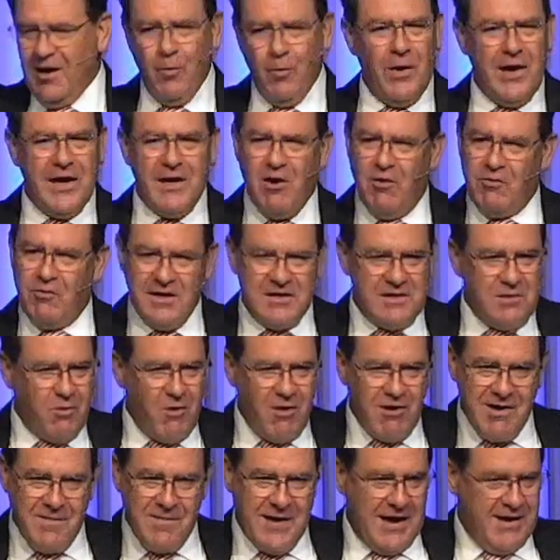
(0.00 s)
We don't need to
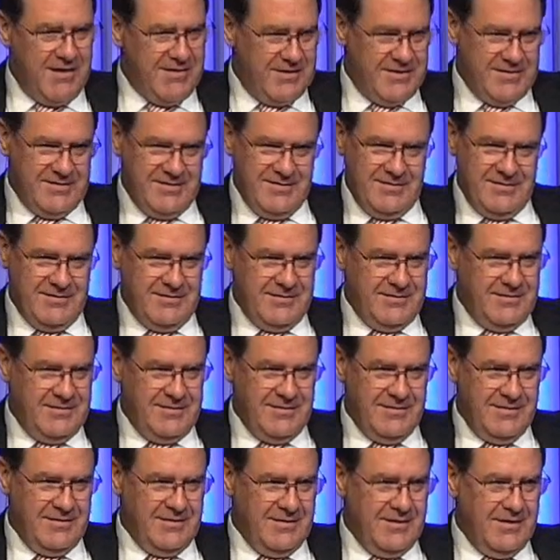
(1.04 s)
worry about it.
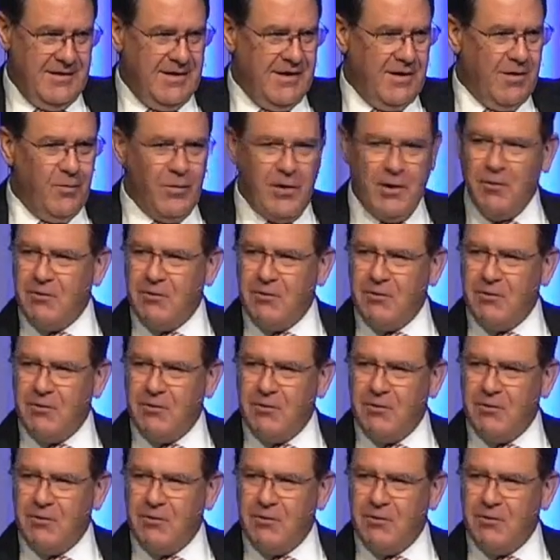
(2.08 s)
We